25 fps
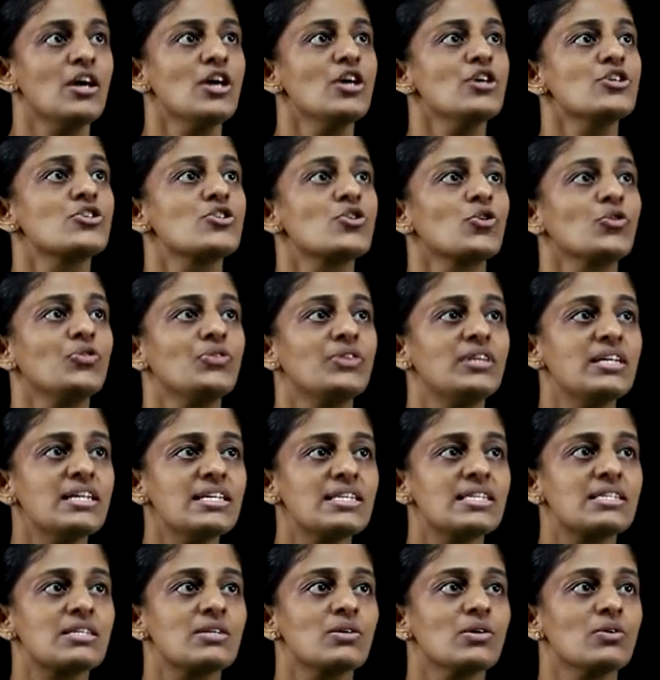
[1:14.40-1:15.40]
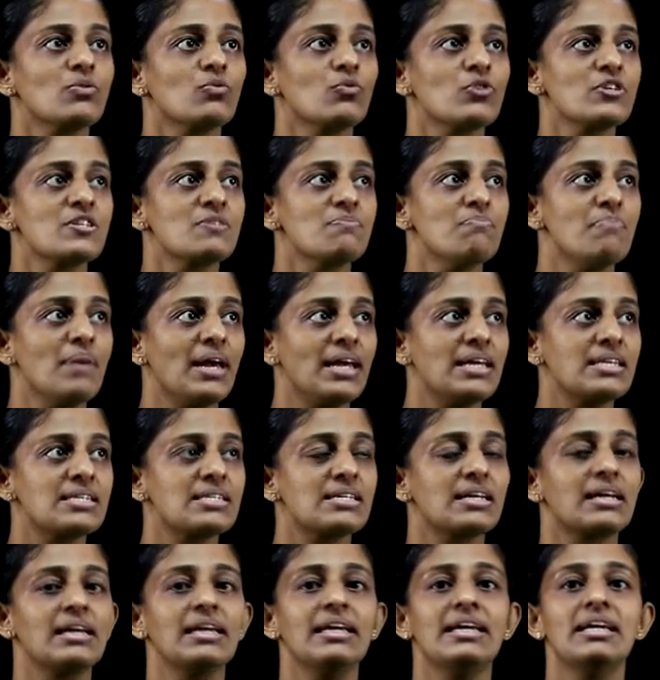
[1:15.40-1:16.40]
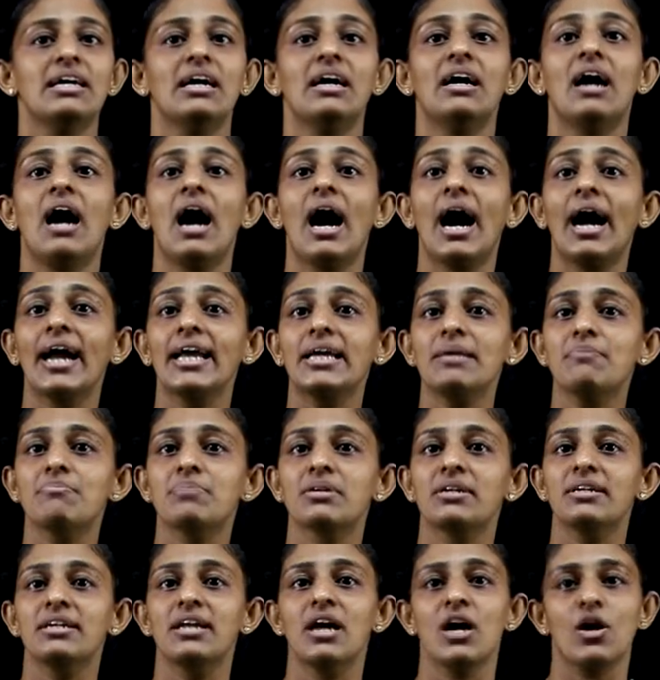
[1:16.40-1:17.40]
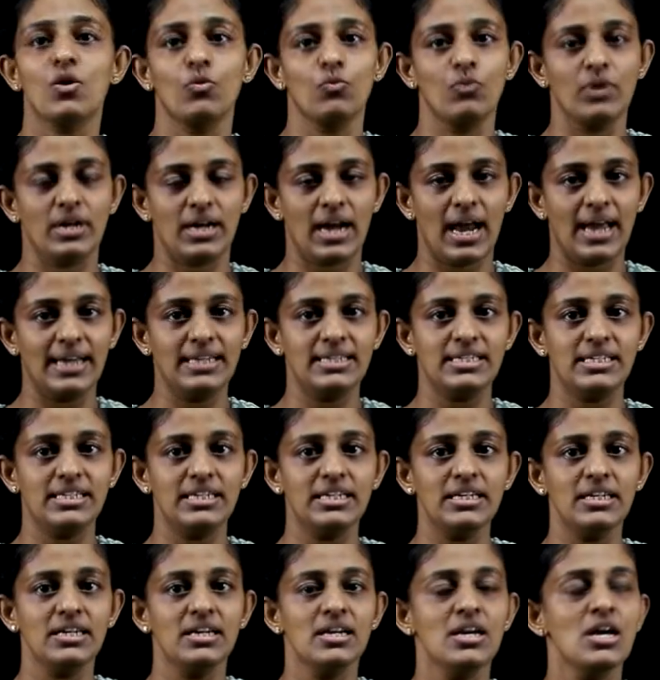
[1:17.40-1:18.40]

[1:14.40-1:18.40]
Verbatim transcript: So this was basically a hybrid variety